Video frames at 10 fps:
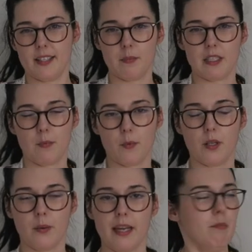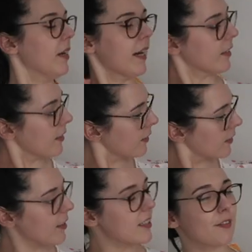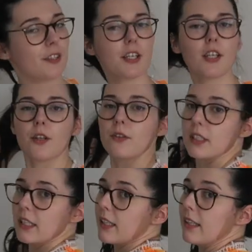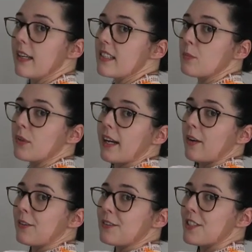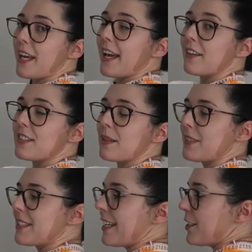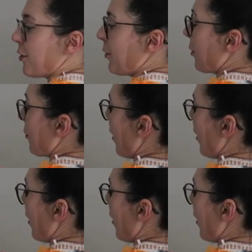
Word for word: zipped up all the way, but it's very cute. There's a bright orange tag for some reason. I don't know